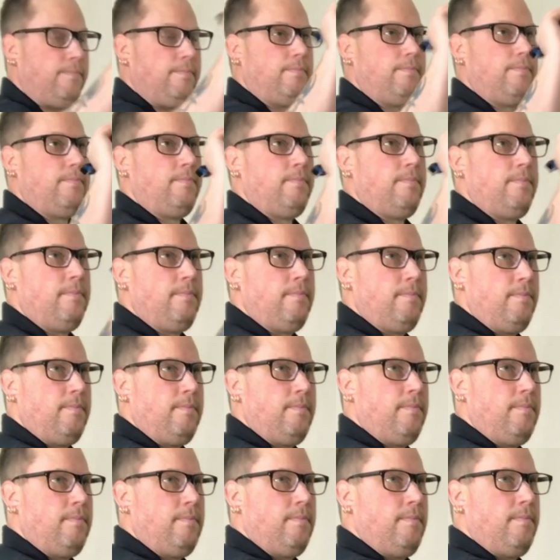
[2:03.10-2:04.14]

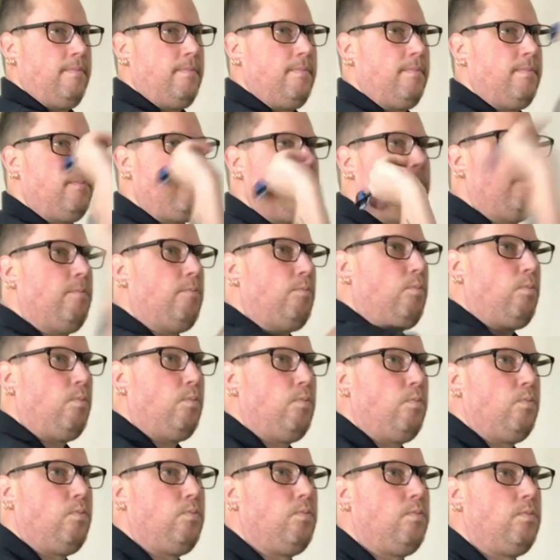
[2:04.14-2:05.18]

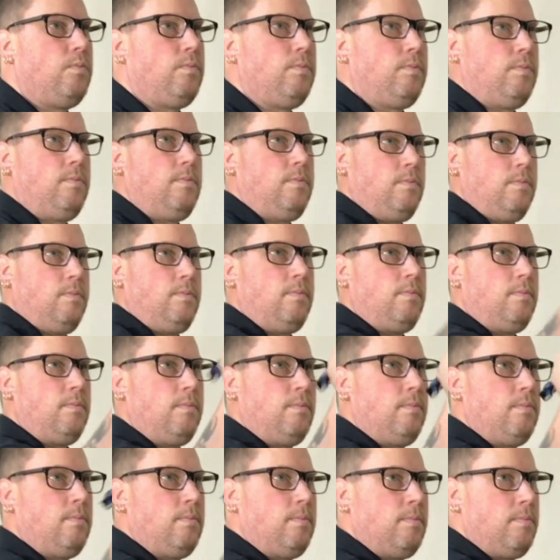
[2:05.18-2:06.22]

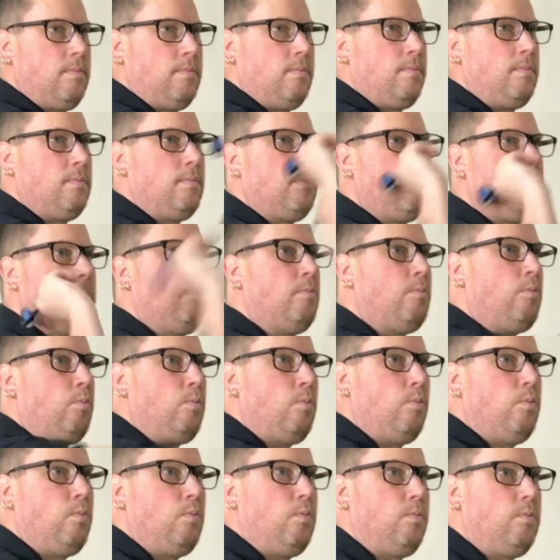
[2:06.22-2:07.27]

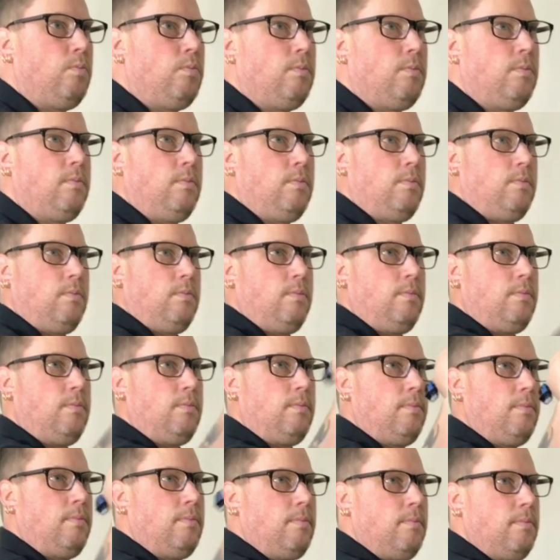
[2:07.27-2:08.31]

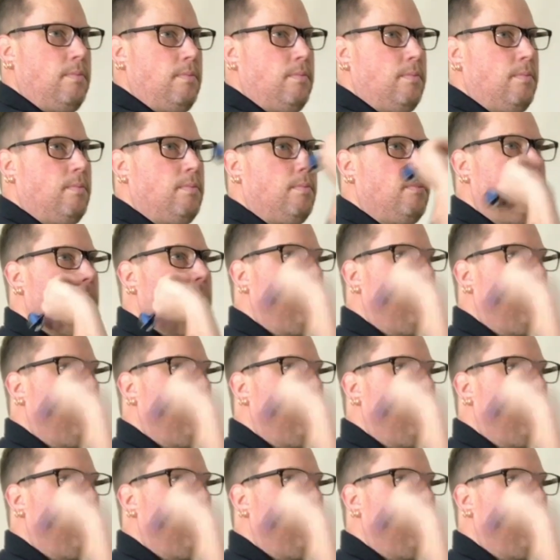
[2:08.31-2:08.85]
[no speech]